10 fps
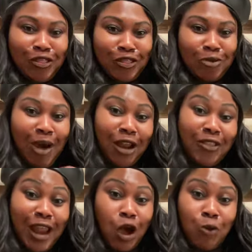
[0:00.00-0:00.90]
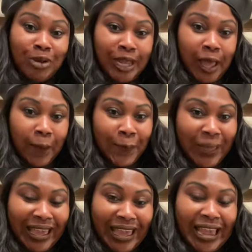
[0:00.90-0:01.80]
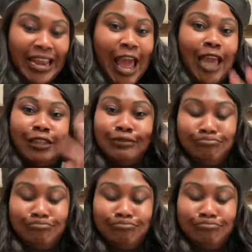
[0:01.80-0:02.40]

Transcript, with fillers: the bottle that I opened up, again, I